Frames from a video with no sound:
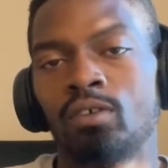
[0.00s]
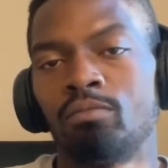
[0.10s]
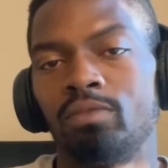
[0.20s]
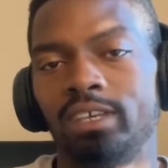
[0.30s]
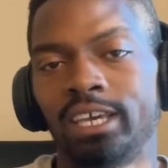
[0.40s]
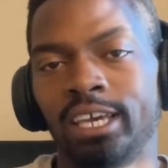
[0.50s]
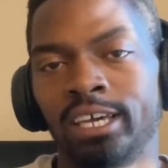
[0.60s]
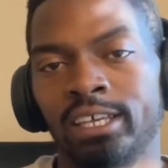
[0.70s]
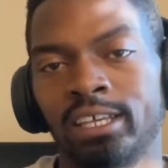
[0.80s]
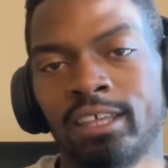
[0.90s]
But yeah,
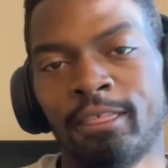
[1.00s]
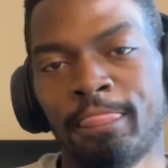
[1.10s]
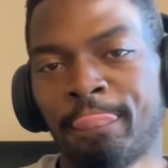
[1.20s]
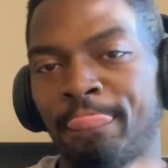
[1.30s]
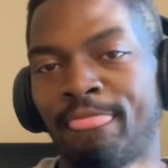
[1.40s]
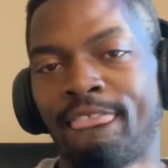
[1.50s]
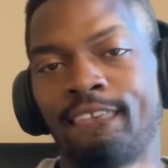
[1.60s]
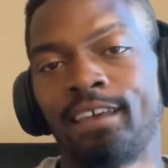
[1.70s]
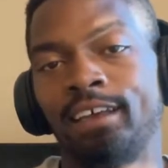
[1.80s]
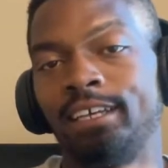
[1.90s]

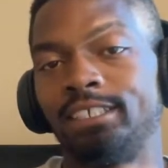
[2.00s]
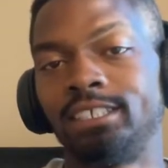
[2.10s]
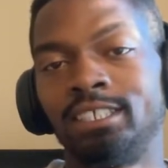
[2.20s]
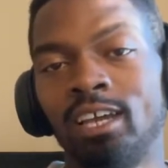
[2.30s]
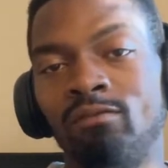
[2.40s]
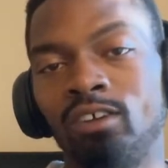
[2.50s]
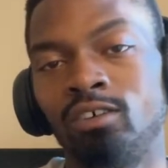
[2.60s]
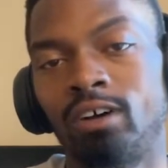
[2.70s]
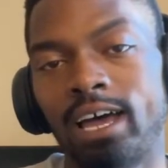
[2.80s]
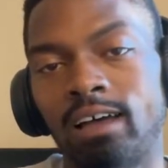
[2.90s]
she's definitely
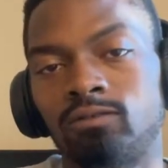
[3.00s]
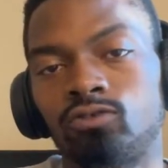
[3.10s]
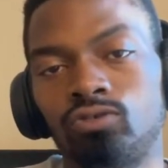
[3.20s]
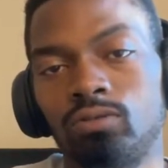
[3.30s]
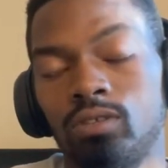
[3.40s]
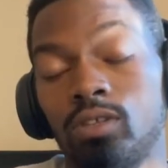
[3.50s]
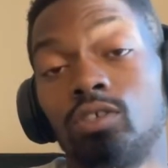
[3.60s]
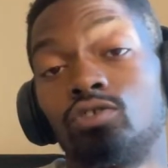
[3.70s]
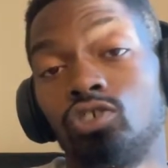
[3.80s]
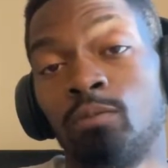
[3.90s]
going to have
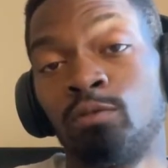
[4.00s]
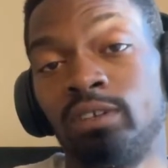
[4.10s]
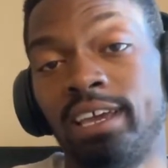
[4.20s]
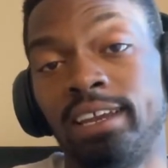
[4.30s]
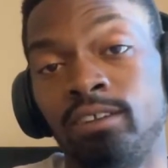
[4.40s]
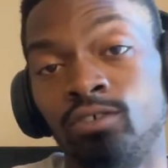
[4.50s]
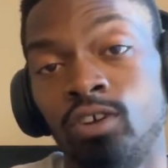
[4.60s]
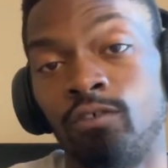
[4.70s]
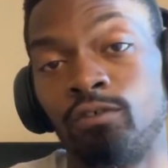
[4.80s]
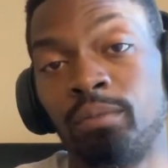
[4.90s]
trouble dating, you
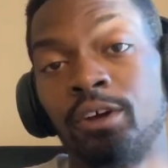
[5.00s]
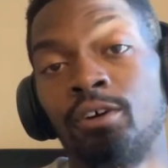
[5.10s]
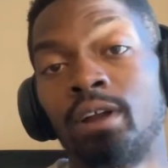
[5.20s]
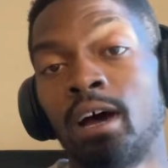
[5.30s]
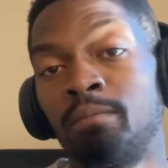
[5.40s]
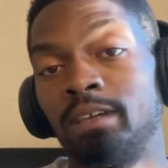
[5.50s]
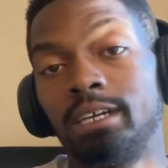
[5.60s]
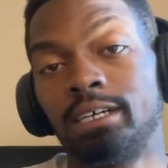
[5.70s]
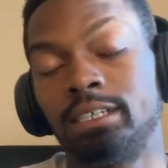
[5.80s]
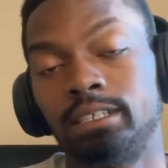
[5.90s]
know, from here on out,
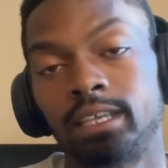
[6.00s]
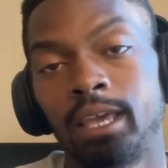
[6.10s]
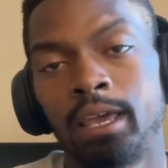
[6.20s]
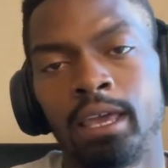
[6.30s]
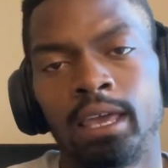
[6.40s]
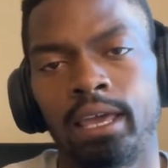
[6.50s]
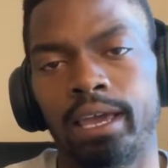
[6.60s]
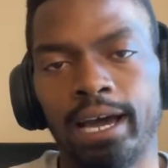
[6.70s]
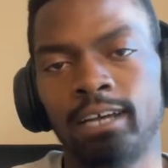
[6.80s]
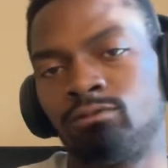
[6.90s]
because
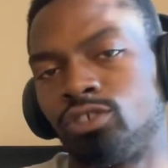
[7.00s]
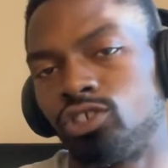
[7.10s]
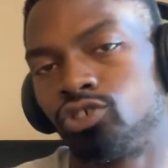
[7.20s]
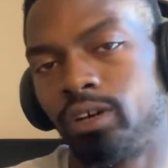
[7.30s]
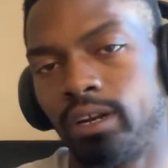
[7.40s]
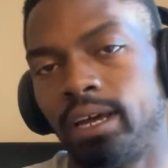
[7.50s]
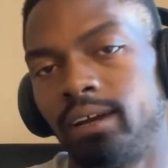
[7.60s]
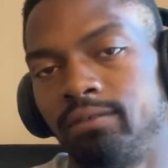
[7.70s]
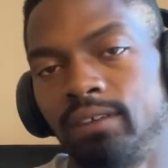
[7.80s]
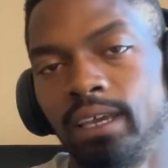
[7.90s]
guys will just treat her like
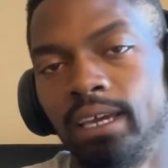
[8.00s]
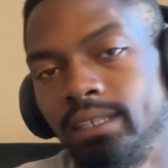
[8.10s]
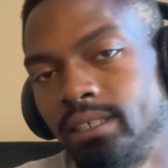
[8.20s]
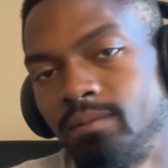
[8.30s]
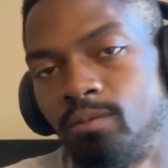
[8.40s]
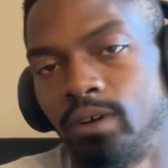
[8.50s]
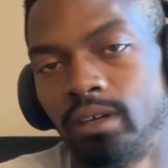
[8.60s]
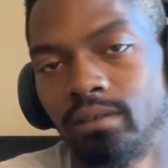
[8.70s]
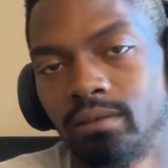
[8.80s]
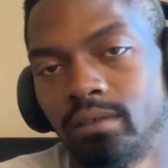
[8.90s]
a fling at this point.
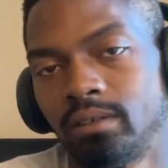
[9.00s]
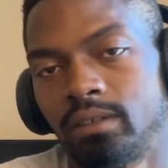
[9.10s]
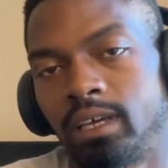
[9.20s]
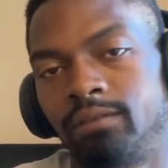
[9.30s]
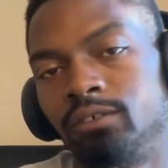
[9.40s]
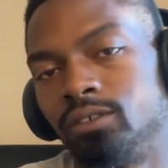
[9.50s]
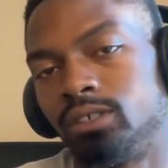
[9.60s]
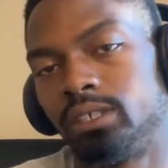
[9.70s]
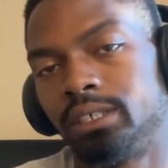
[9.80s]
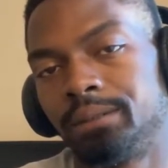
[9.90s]
Like Future
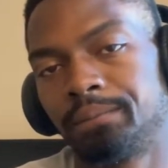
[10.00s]
did.